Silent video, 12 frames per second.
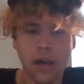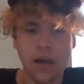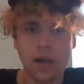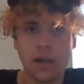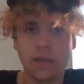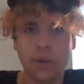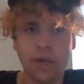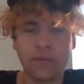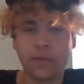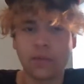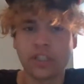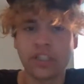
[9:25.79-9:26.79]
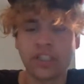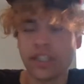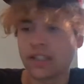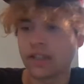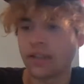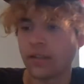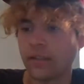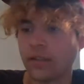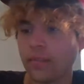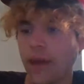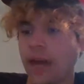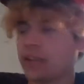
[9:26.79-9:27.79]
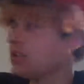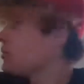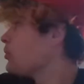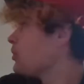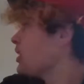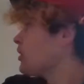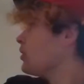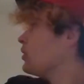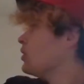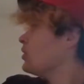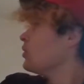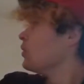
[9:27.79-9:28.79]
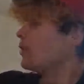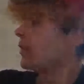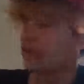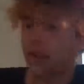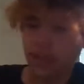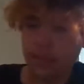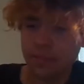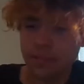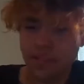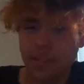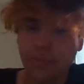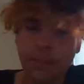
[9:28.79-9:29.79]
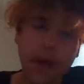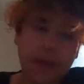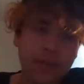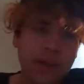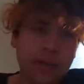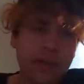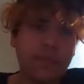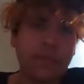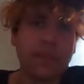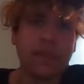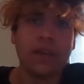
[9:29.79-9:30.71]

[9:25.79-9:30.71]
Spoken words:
Wake Forest just doesn't match up well with Clemson, in my opinion.